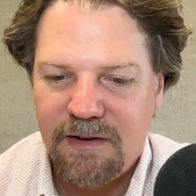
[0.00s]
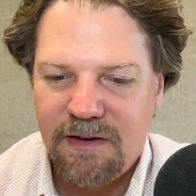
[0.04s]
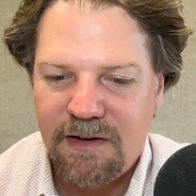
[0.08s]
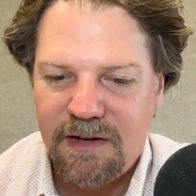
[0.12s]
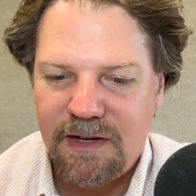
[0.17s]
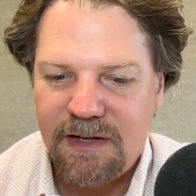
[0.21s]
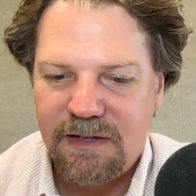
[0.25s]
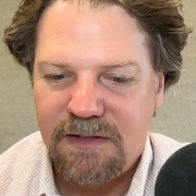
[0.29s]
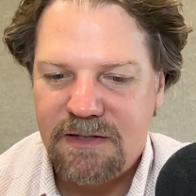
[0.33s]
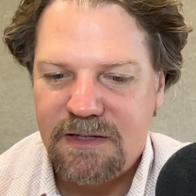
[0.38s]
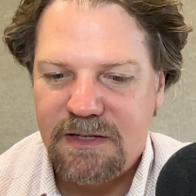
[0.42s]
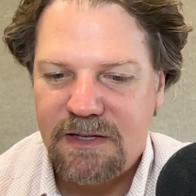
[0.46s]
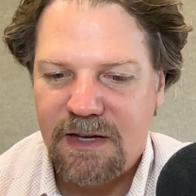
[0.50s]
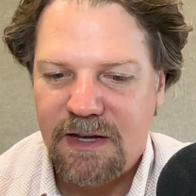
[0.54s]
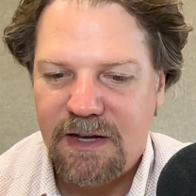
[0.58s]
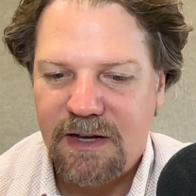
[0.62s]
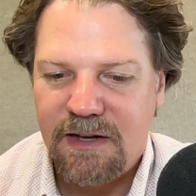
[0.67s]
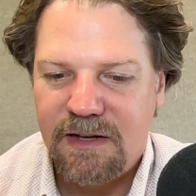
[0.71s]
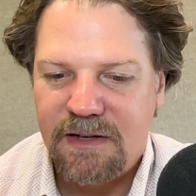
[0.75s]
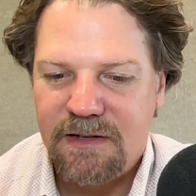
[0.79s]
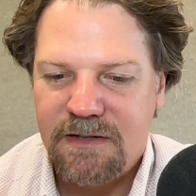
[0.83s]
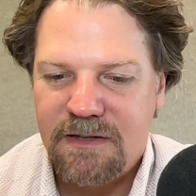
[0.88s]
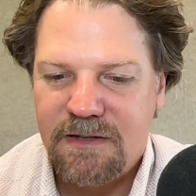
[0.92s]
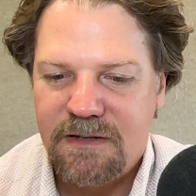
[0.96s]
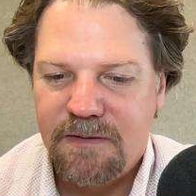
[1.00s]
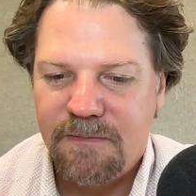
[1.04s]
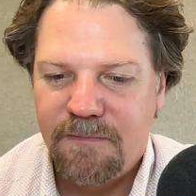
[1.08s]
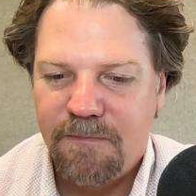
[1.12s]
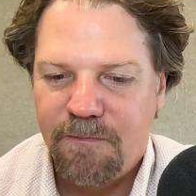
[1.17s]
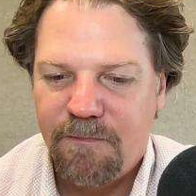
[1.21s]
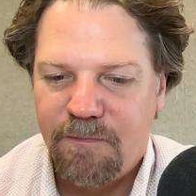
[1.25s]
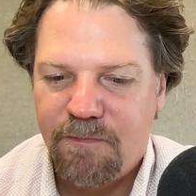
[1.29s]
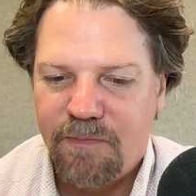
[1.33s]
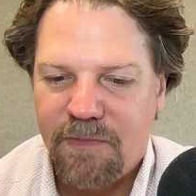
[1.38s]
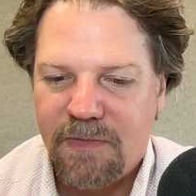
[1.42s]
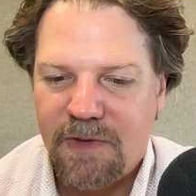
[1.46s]
It says,
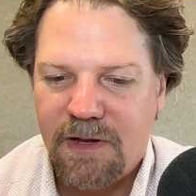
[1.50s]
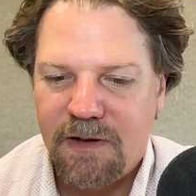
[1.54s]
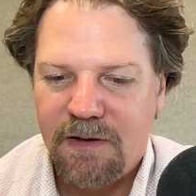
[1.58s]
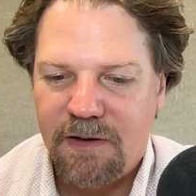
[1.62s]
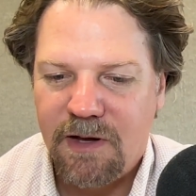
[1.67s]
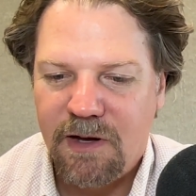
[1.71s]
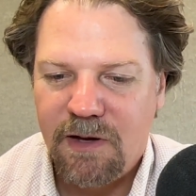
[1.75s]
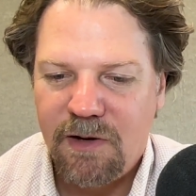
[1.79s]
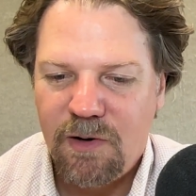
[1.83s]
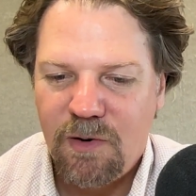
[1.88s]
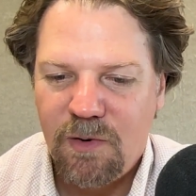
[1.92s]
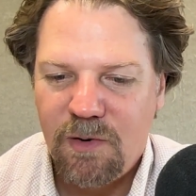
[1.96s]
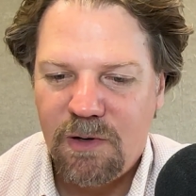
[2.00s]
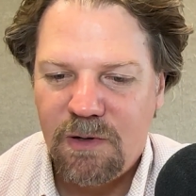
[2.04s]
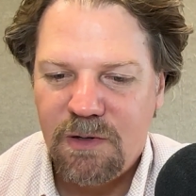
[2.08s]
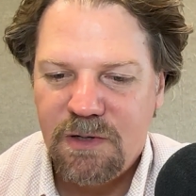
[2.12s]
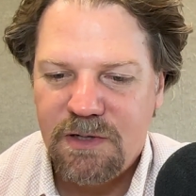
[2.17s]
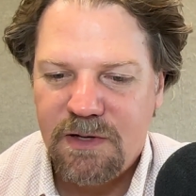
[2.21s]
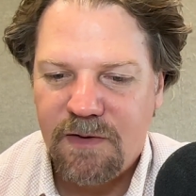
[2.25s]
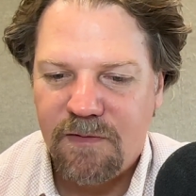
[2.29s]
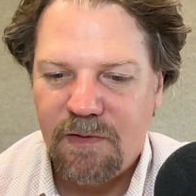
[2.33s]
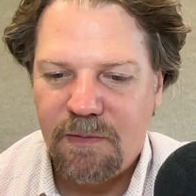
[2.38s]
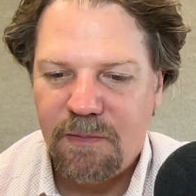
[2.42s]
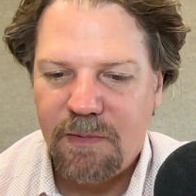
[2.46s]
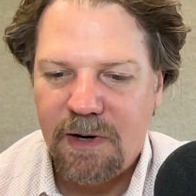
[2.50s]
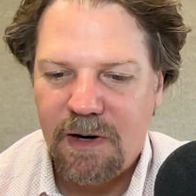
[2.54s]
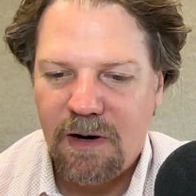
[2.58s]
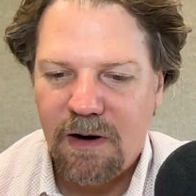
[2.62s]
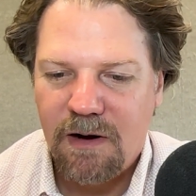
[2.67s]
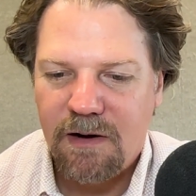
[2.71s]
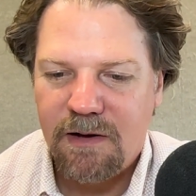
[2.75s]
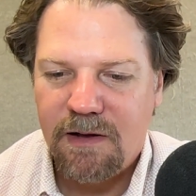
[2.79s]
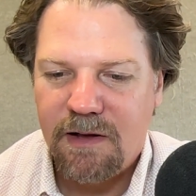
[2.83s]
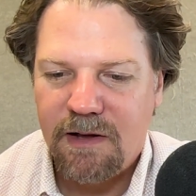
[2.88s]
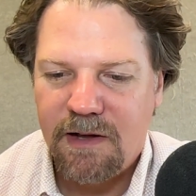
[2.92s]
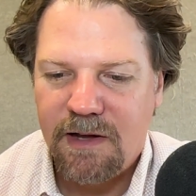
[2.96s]
"Gun Owners of
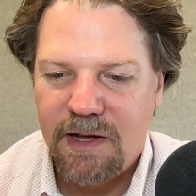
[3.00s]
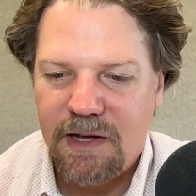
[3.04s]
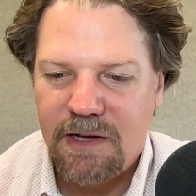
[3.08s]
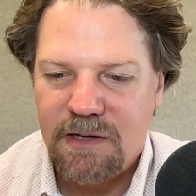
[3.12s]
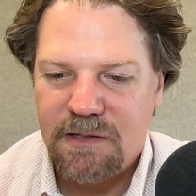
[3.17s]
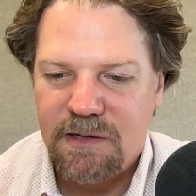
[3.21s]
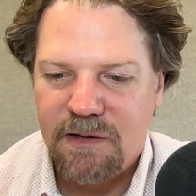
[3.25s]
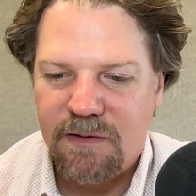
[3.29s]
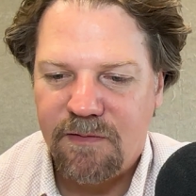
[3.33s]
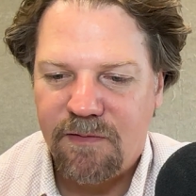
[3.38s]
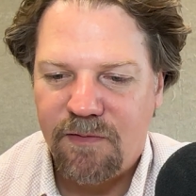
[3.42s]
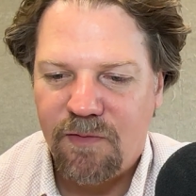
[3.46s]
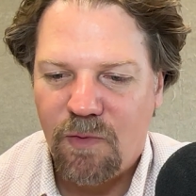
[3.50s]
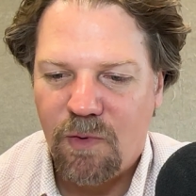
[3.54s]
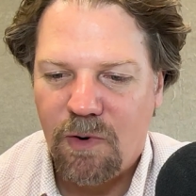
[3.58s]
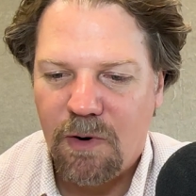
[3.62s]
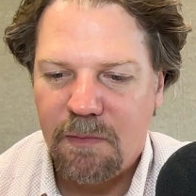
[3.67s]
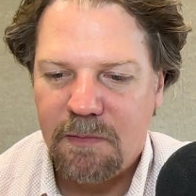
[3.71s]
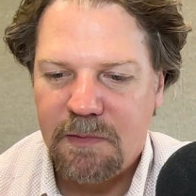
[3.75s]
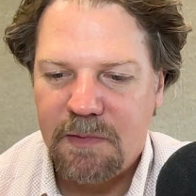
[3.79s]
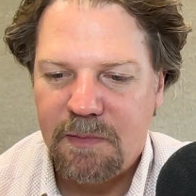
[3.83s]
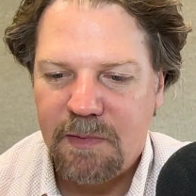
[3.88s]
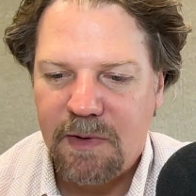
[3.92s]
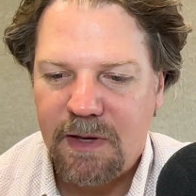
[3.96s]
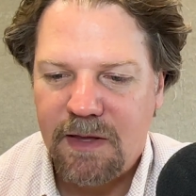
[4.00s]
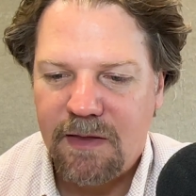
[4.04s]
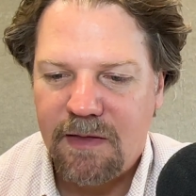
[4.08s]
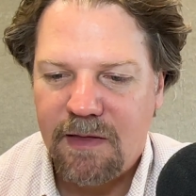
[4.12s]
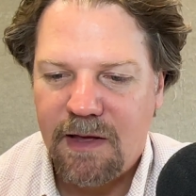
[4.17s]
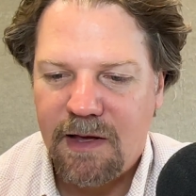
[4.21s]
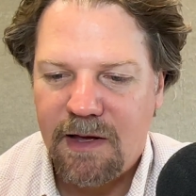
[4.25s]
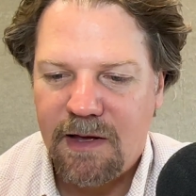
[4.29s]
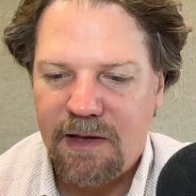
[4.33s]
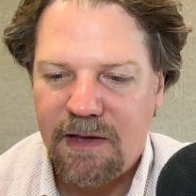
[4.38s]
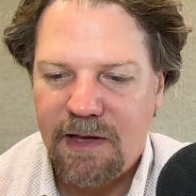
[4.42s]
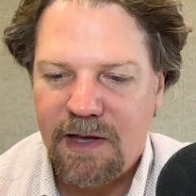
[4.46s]
America has informed me
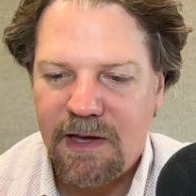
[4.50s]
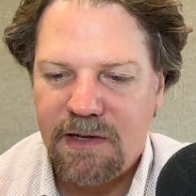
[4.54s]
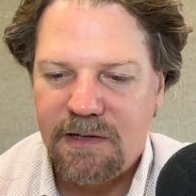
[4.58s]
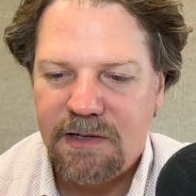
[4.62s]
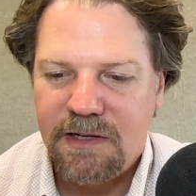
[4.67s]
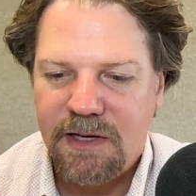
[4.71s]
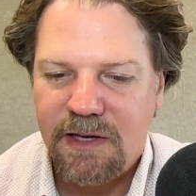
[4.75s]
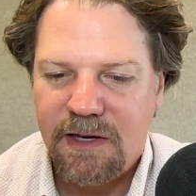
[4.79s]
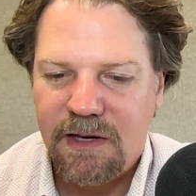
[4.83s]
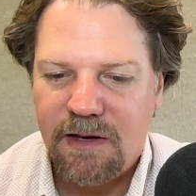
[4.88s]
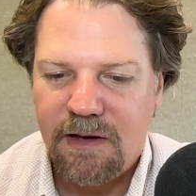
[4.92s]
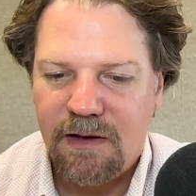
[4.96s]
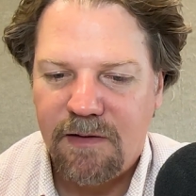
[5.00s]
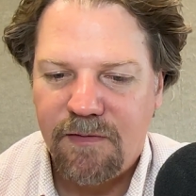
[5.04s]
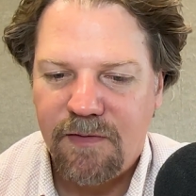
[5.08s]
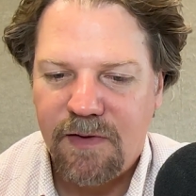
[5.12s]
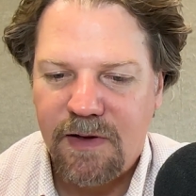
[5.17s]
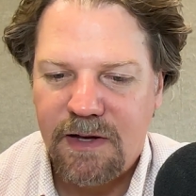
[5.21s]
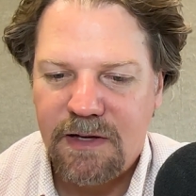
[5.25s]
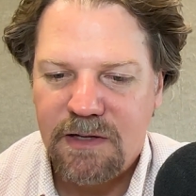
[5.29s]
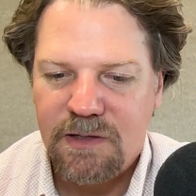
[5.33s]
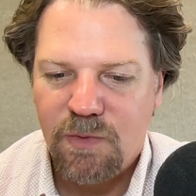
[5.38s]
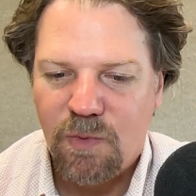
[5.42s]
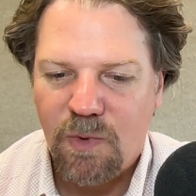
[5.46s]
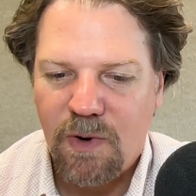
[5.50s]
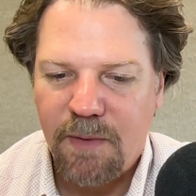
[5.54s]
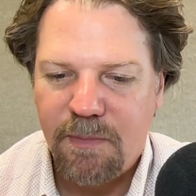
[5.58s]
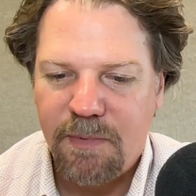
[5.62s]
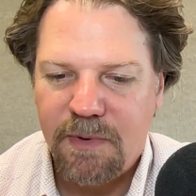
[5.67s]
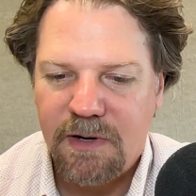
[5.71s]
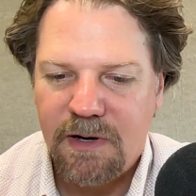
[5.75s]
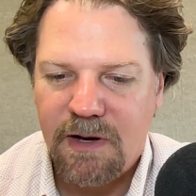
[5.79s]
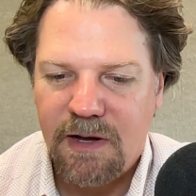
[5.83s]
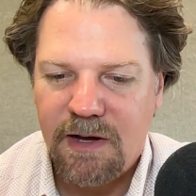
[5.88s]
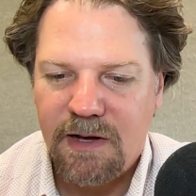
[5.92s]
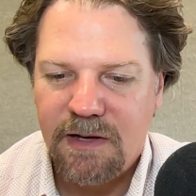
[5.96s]
that ATF has
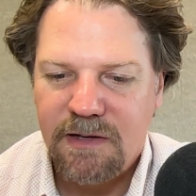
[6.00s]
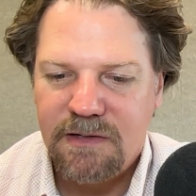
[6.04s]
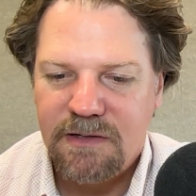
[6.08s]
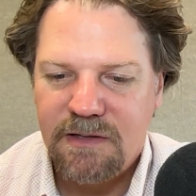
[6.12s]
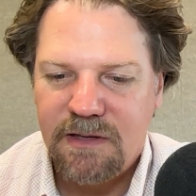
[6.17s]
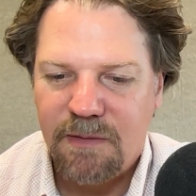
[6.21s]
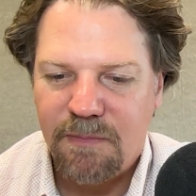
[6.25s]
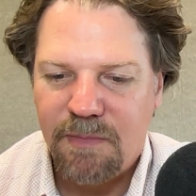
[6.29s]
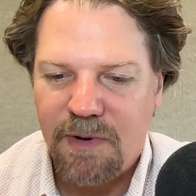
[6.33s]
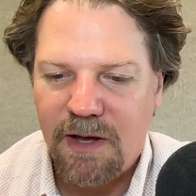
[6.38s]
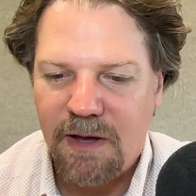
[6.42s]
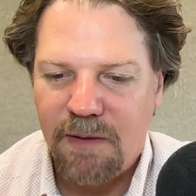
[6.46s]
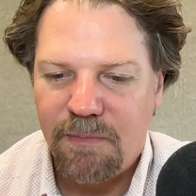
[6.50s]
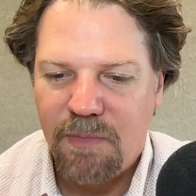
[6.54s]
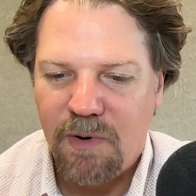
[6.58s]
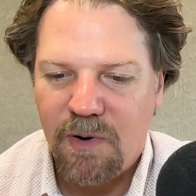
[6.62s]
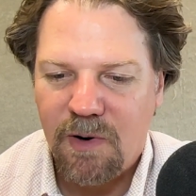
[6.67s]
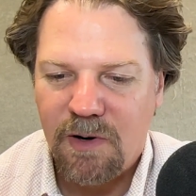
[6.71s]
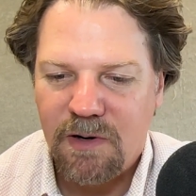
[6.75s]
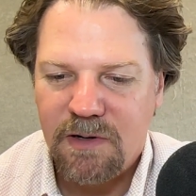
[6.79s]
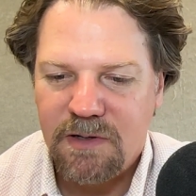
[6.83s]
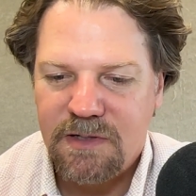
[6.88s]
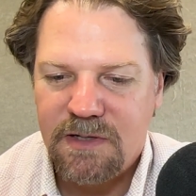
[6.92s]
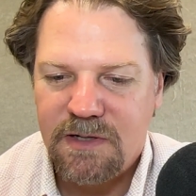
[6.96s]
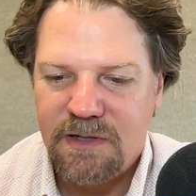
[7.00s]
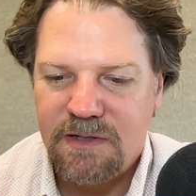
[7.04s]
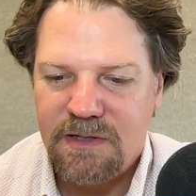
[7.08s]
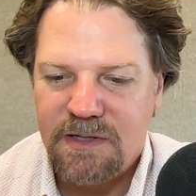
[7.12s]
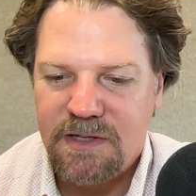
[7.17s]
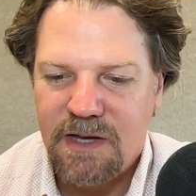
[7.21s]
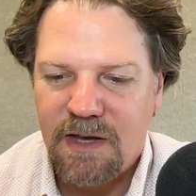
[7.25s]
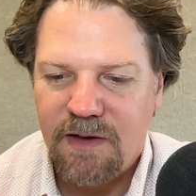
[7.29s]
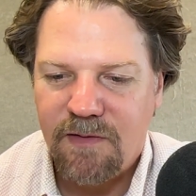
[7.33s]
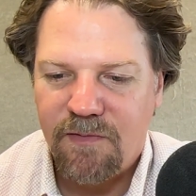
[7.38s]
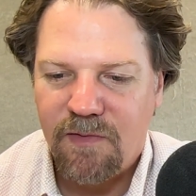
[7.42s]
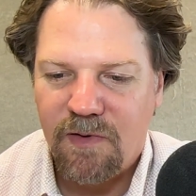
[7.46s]
weaponized the Bipartisan
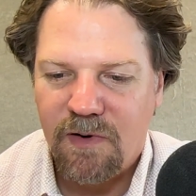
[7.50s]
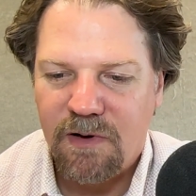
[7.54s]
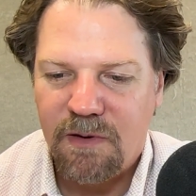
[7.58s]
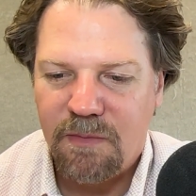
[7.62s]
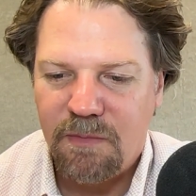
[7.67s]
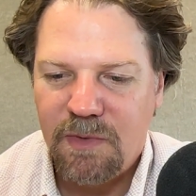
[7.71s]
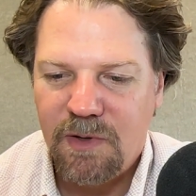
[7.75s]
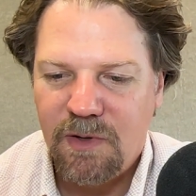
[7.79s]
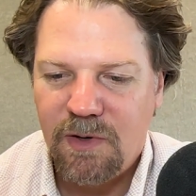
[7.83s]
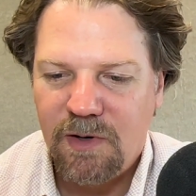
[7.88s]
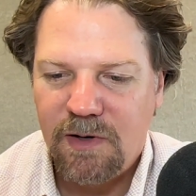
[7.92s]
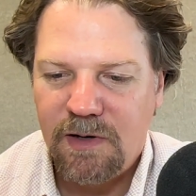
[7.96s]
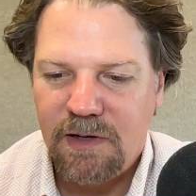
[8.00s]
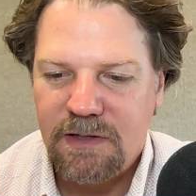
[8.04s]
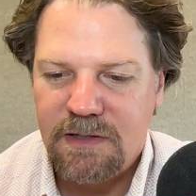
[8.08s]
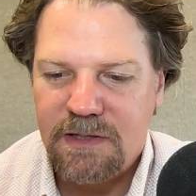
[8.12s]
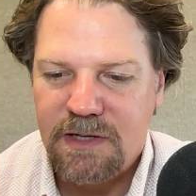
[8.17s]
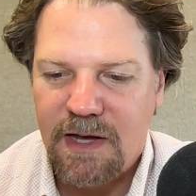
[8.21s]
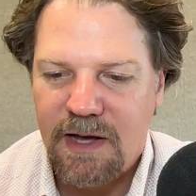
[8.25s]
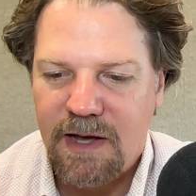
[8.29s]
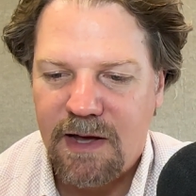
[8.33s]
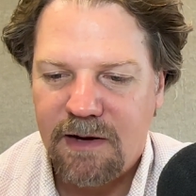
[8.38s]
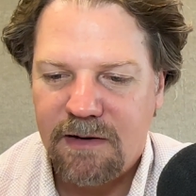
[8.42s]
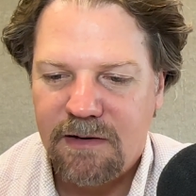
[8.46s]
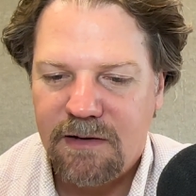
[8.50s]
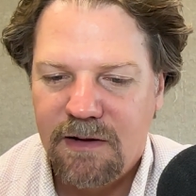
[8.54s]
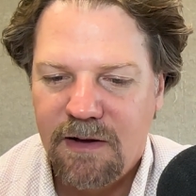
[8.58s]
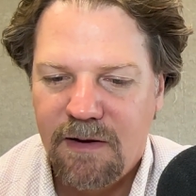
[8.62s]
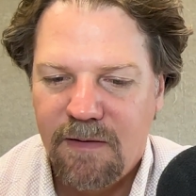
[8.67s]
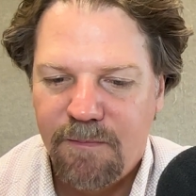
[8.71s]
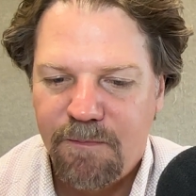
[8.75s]
Safer Communities Act